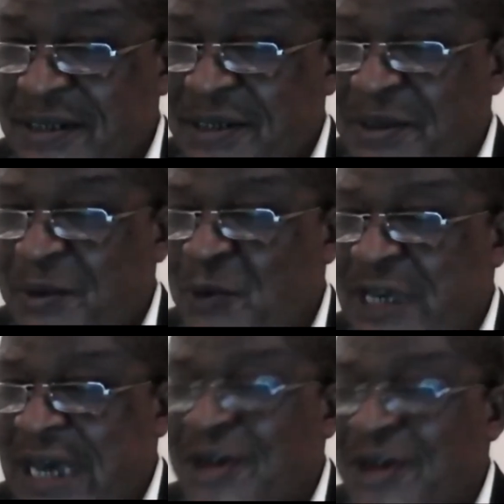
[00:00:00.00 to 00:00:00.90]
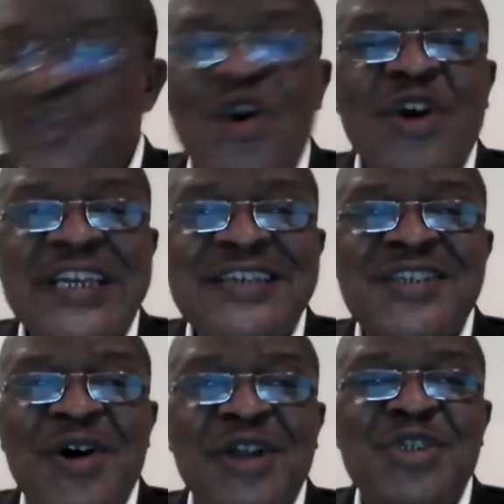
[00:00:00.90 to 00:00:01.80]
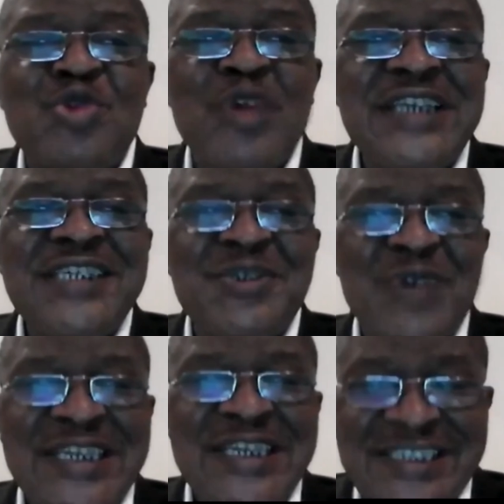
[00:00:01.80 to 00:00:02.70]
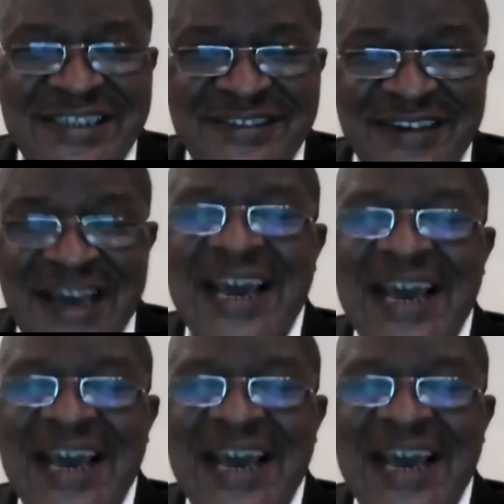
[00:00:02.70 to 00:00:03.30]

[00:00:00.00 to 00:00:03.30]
we cannot uninstall 2020. I like